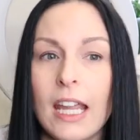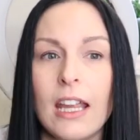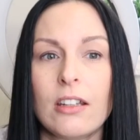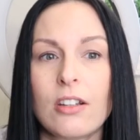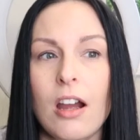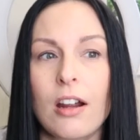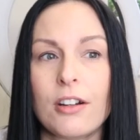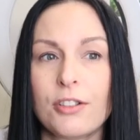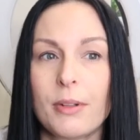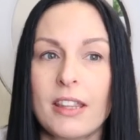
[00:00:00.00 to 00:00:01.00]
and
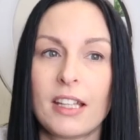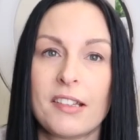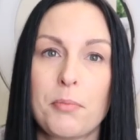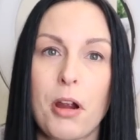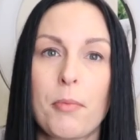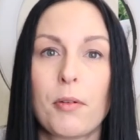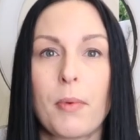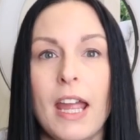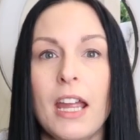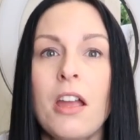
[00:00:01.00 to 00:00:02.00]
are doing things the proper
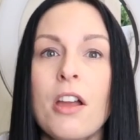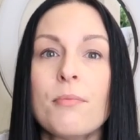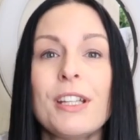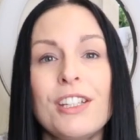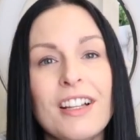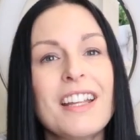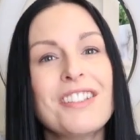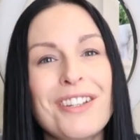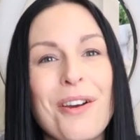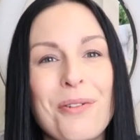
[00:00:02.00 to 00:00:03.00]
way, but you'll get
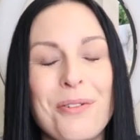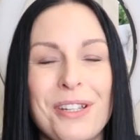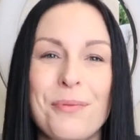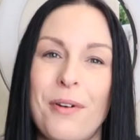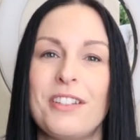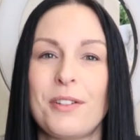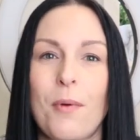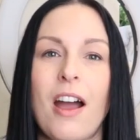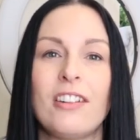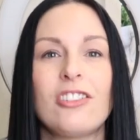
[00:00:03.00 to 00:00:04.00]
to know who you want to
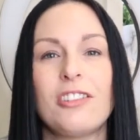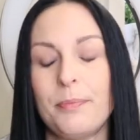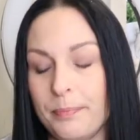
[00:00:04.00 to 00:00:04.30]
watch.